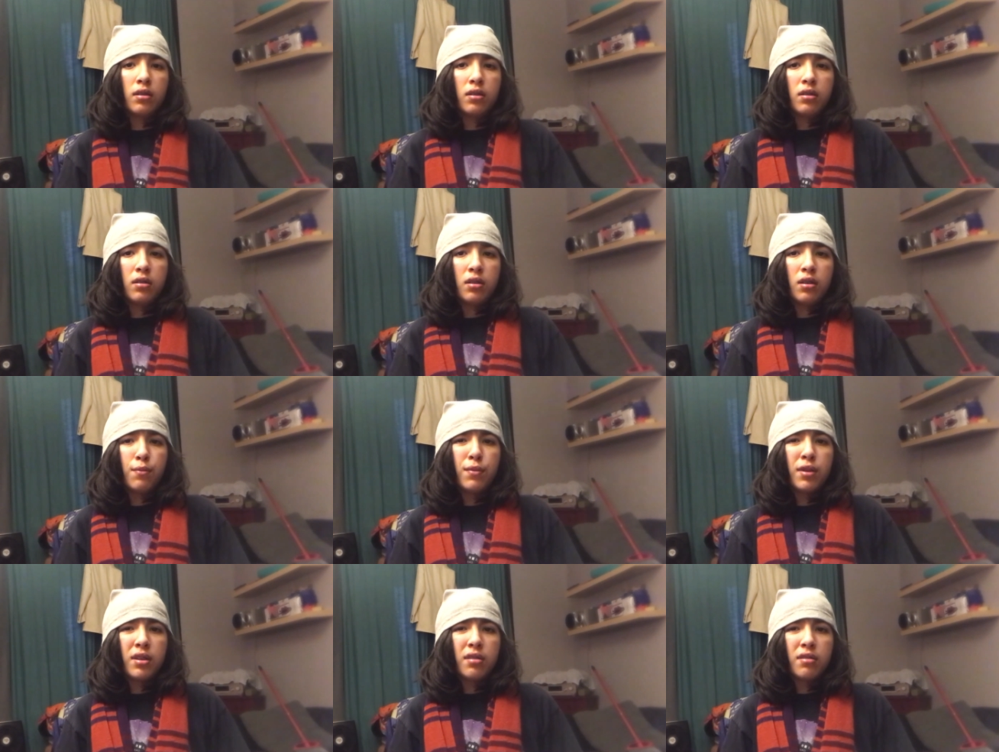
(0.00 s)
I
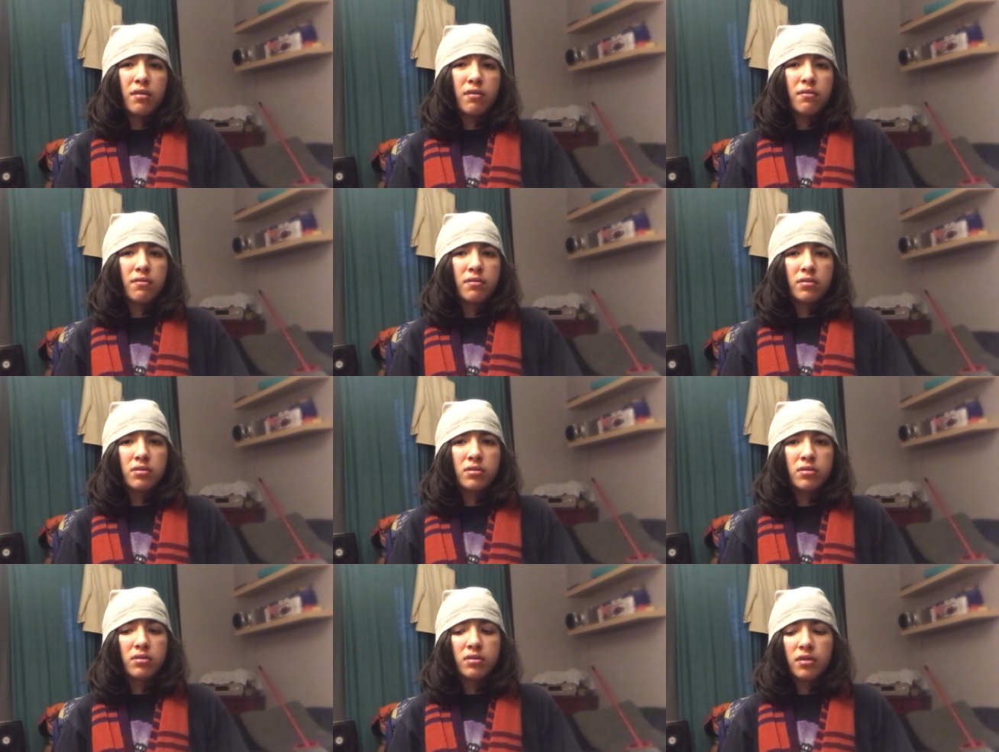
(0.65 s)
mean,
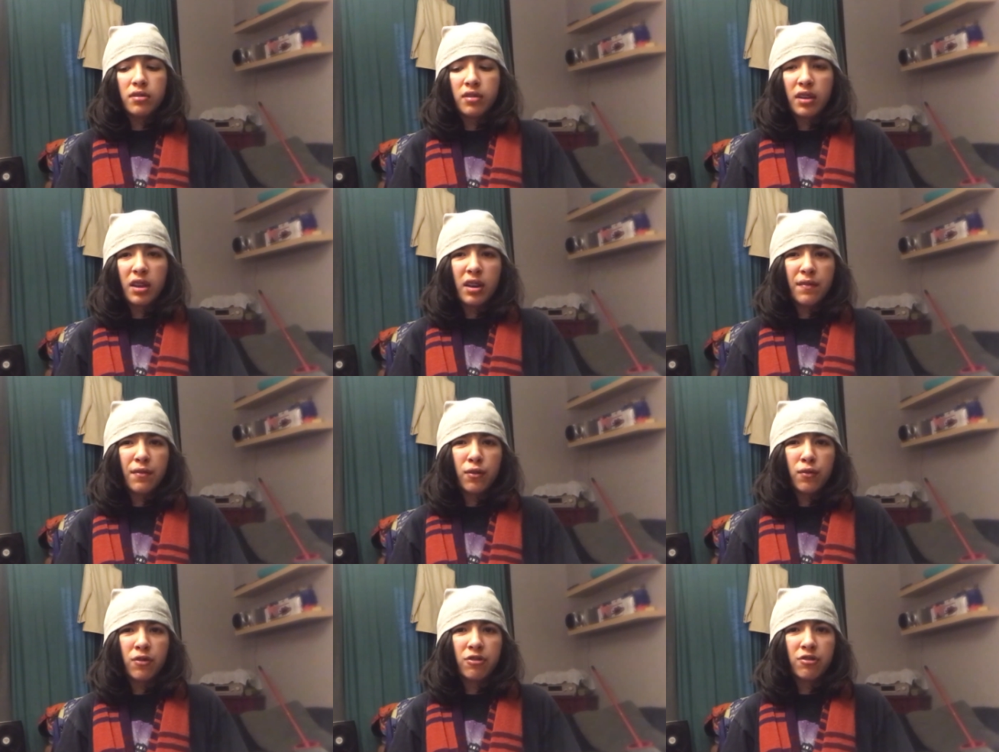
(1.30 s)
it's kind of
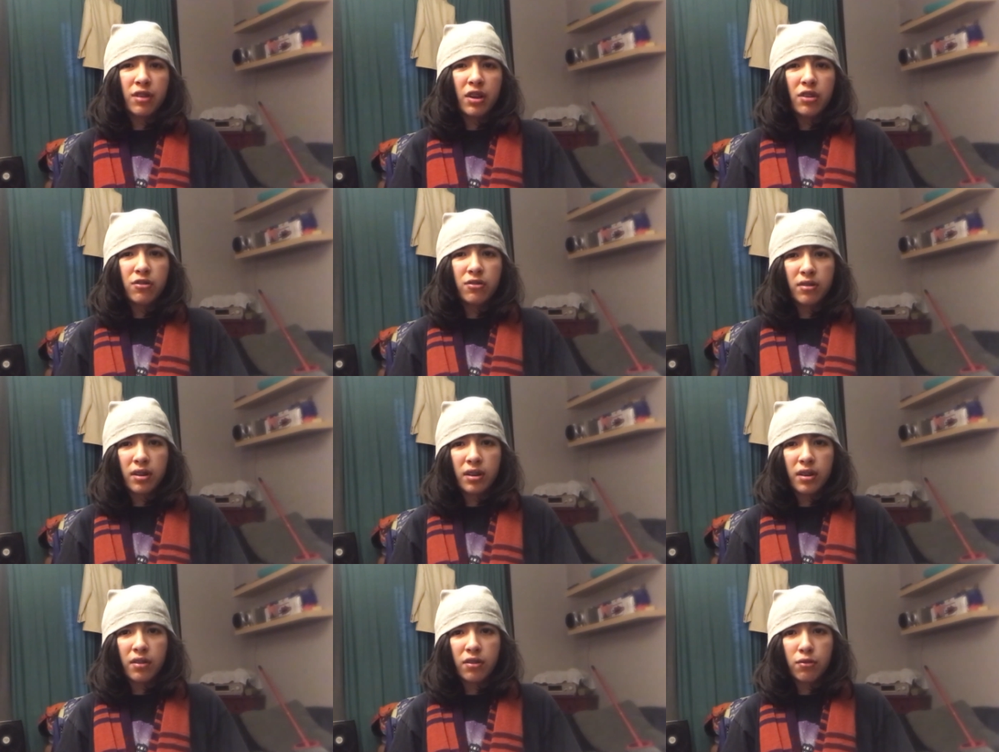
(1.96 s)

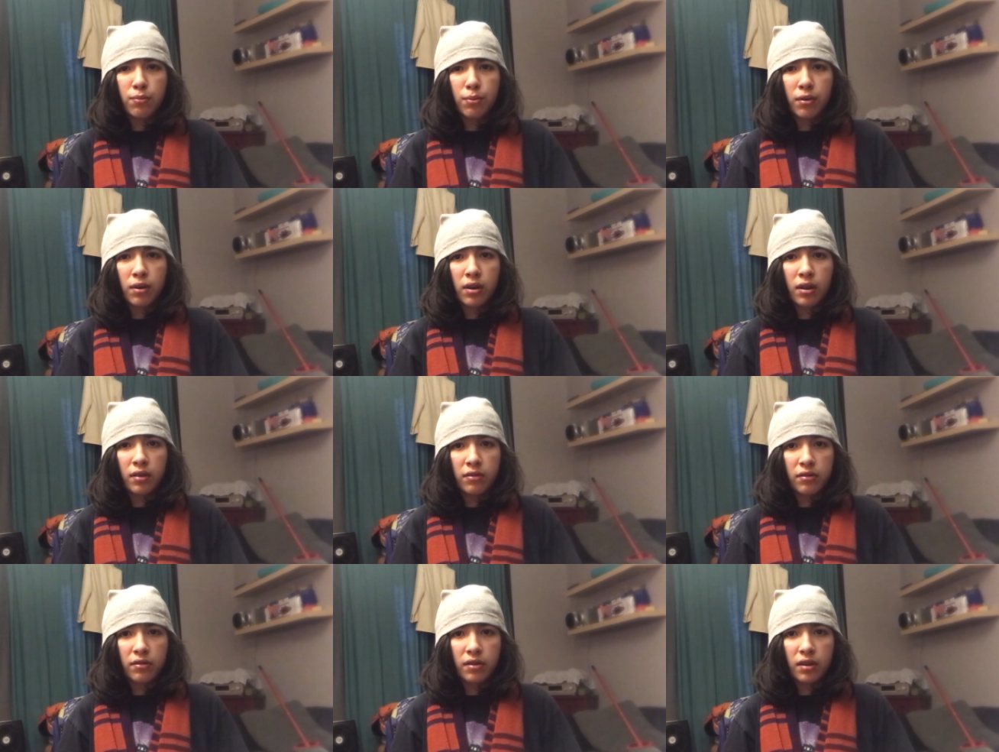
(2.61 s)
oversaturated at this point in
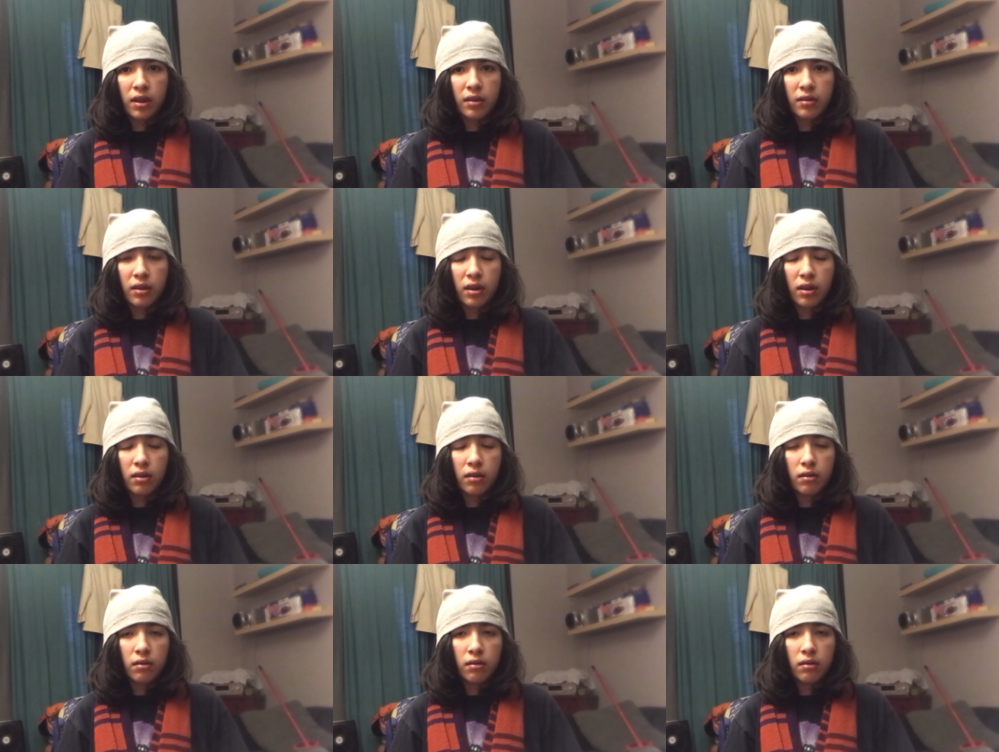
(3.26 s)
Season 18.